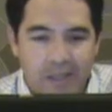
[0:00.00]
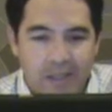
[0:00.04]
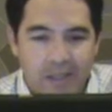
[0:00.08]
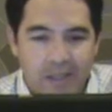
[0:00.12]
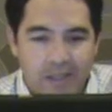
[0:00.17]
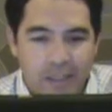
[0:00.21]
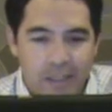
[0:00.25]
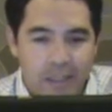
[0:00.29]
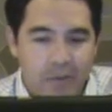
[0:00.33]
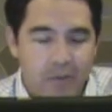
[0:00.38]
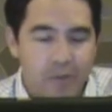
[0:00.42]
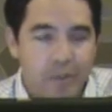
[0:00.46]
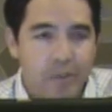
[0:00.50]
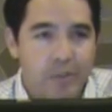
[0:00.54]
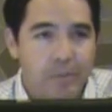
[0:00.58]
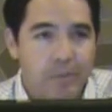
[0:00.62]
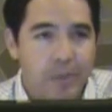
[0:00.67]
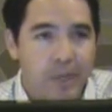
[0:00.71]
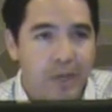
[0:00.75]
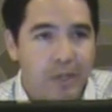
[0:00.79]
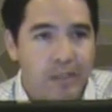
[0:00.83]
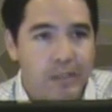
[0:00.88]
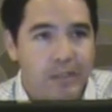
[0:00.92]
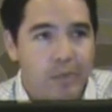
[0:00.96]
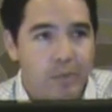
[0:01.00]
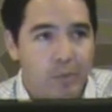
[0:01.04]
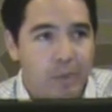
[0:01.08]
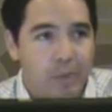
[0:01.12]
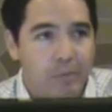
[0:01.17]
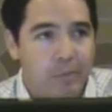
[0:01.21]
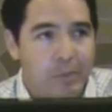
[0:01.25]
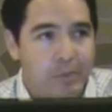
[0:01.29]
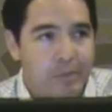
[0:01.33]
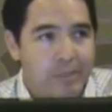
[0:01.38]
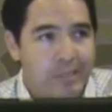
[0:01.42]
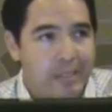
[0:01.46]
This first box
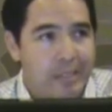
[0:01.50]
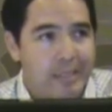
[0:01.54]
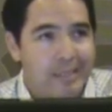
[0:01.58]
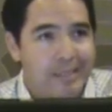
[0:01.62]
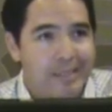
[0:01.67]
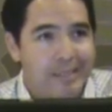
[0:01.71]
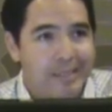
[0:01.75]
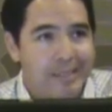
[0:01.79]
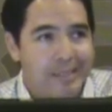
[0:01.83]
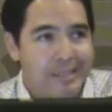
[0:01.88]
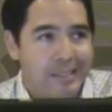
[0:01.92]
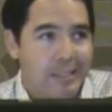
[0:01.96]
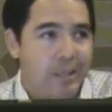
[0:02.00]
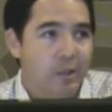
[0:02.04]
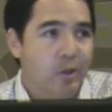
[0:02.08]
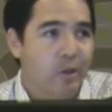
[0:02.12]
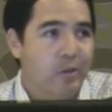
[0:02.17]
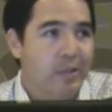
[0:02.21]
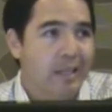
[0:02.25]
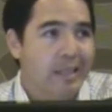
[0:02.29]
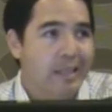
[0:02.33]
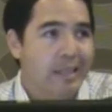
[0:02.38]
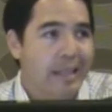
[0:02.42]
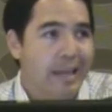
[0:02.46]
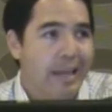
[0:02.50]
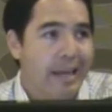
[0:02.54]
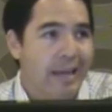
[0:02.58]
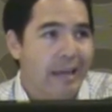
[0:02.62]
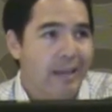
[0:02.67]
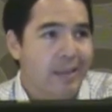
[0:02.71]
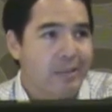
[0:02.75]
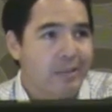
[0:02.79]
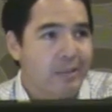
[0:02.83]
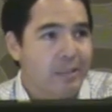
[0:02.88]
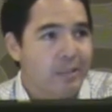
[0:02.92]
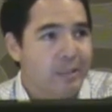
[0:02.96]
represents the 0-day
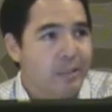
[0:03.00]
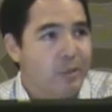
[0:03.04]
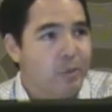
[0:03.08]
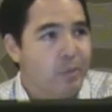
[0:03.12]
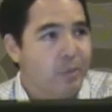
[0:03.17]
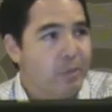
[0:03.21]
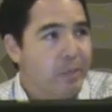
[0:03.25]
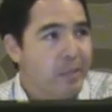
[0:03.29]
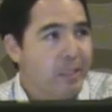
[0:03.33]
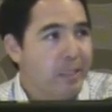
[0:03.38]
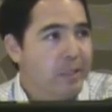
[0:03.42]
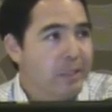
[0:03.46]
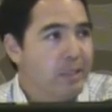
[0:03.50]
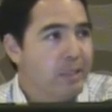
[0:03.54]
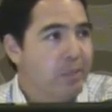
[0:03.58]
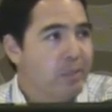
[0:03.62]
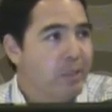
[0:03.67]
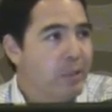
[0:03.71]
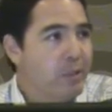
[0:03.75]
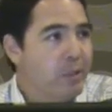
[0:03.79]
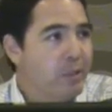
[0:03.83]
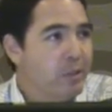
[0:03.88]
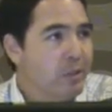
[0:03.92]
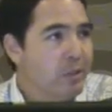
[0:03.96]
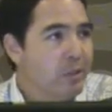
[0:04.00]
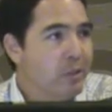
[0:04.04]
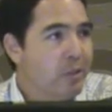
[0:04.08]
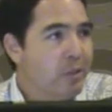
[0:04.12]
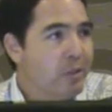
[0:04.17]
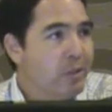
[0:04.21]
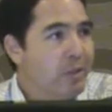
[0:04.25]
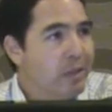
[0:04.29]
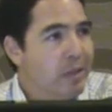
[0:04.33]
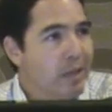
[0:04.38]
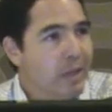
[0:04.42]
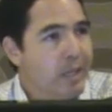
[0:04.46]
lag. So this would be
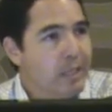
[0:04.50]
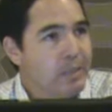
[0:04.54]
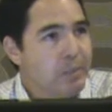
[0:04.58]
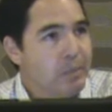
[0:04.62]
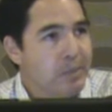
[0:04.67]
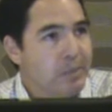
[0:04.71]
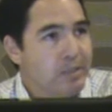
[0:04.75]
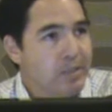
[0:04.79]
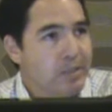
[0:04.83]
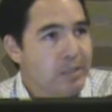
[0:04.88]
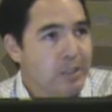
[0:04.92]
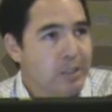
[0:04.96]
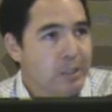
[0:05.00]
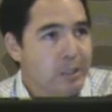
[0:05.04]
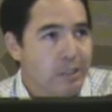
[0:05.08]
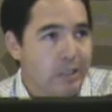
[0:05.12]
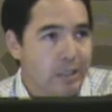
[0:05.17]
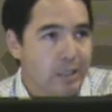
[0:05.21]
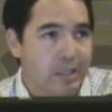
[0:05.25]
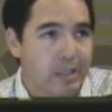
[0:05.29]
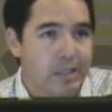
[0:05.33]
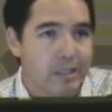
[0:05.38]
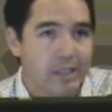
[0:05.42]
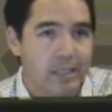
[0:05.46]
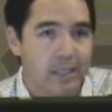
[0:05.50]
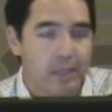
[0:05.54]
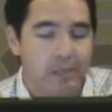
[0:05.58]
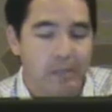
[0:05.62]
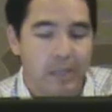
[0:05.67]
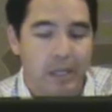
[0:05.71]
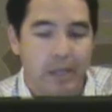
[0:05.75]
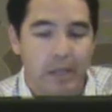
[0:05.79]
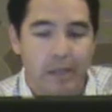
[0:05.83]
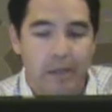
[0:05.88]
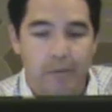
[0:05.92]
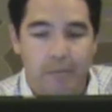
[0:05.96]
exposure, hospitalization on the
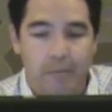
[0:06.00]
same day.